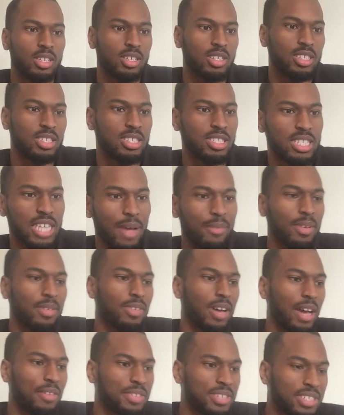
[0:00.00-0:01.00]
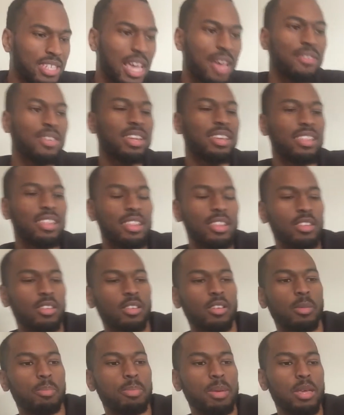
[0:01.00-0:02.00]
75 to 70, and then they're
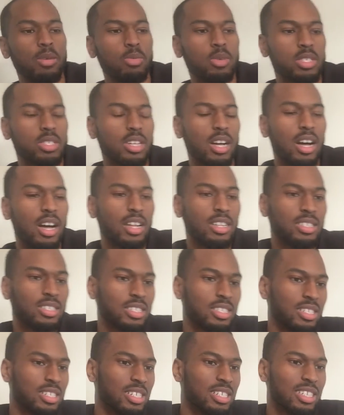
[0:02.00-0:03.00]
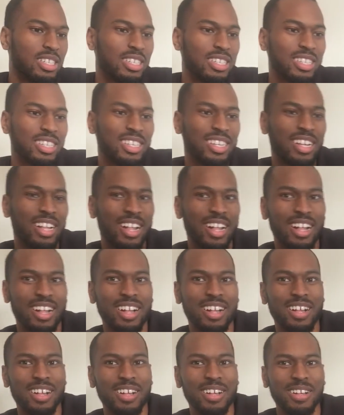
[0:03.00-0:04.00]
going to beat Wisconsin
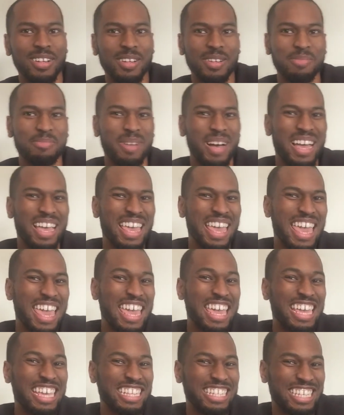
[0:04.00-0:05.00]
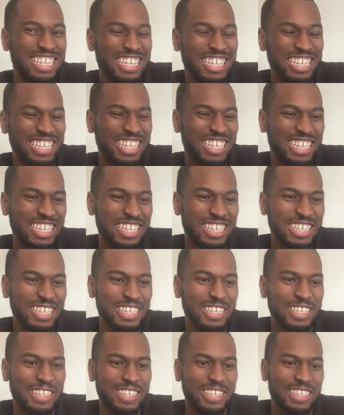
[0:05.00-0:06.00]
uh, by eight,
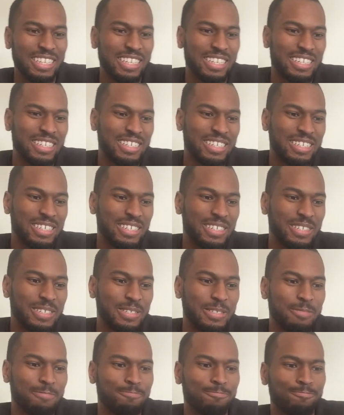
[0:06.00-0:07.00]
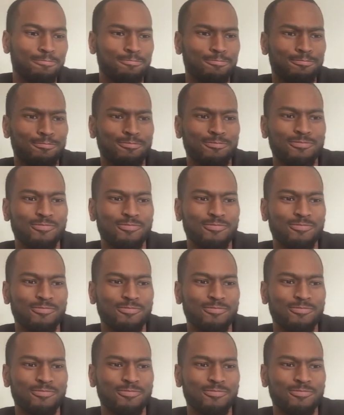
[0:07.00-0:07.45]
um,